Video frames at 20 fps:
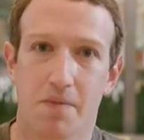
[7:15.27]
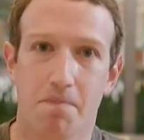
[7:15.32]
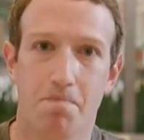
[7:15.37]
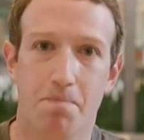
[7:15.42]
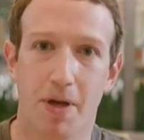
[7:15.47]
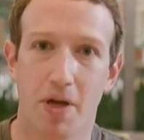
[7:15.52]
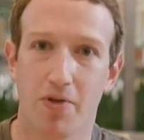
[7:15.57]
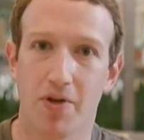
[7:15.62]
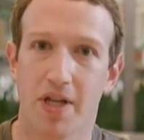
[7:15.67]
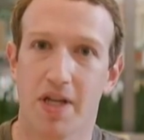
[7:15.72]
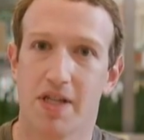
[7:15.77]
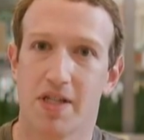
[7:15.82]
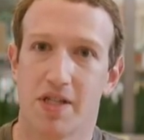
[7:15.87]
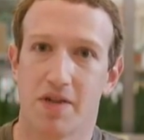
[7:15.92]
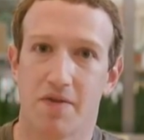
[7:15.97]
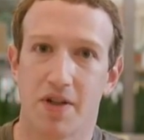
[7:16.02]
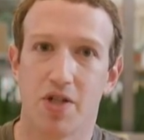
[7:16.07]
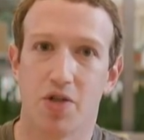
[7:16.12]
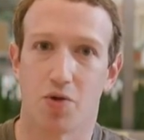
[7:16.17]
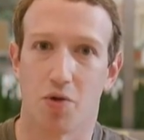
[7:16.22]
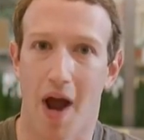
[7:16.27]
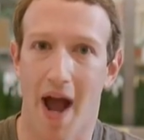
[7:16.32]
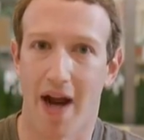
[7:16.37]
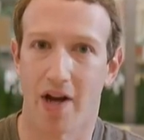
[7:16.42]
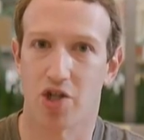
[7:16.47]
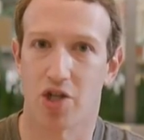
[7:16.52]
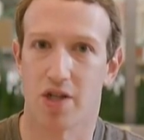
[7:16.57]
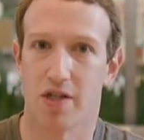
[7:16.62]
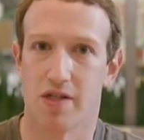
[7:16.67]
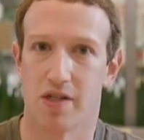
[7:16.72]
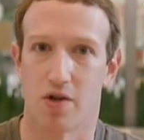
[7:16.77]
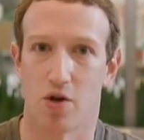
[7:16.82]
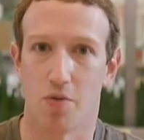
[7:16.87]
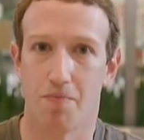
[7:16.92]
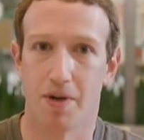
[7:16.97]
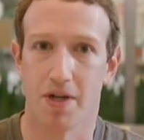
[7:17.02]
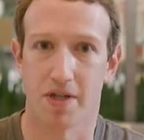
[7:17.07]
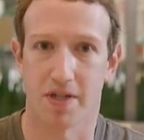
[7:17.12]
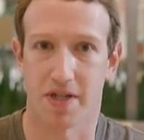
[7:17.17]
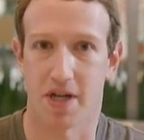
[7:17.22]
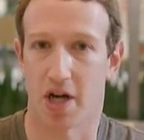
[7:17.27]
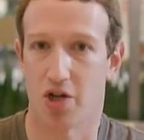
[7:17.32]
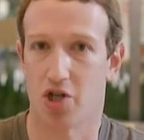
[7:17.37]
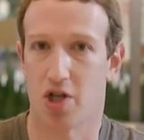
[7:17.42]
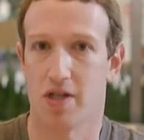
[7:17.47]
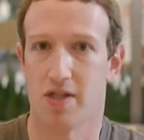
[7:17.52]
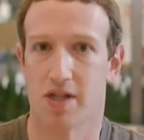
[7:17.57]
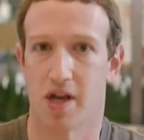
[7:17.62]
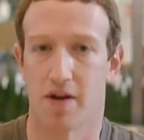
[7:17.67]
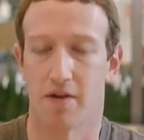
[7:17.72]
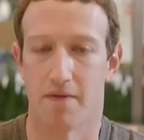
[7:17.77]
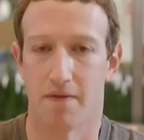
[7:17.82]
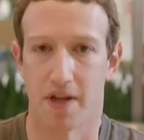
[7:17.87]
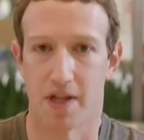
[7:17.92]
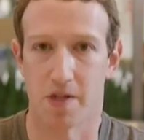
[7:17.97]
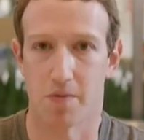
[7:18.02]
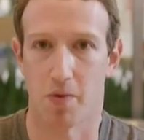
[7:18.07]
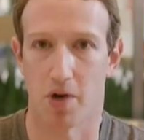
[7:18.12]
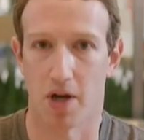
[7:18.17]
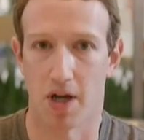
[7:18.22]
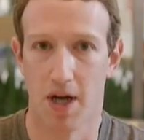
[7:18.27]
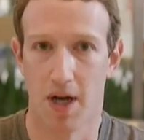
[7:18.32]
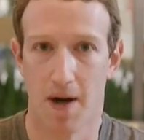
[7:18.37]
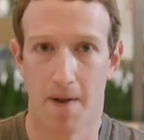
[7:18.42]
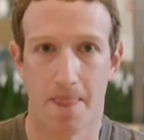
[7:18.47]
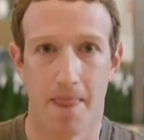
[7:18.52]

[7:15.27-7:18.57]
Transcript: and billions of interactions and open discussions on Facebook